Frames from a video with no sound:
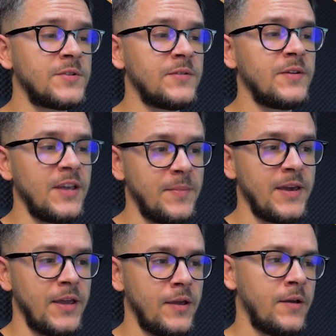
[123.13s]
to
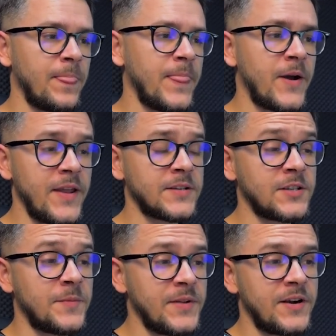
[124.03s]
eBay. Now, next
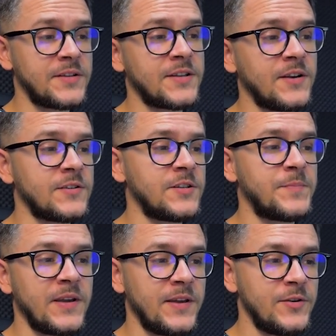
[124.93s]
up, they're asking us to
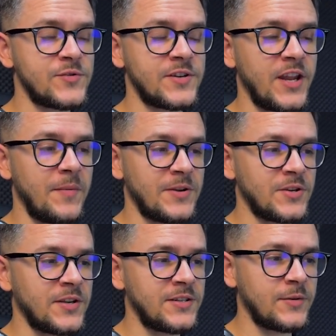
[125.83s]
pick a username. As you
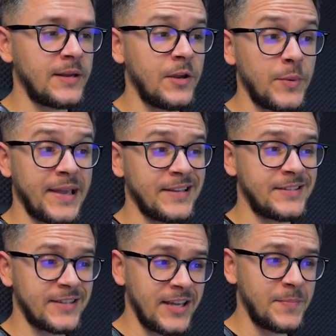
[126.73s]
can see right here, we can
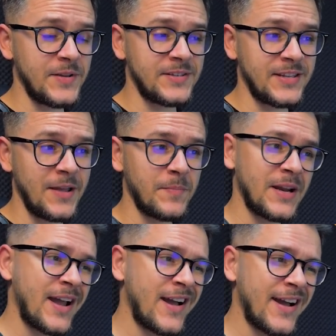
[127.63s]
skip this step, but
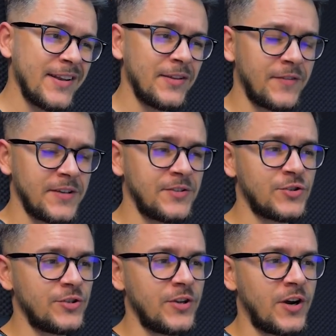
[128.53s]
I highly advise you
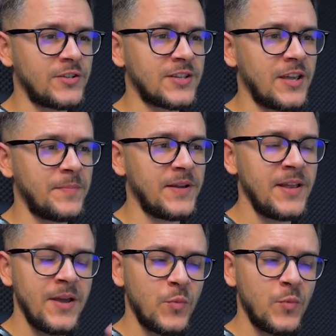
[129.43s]
to not skip it.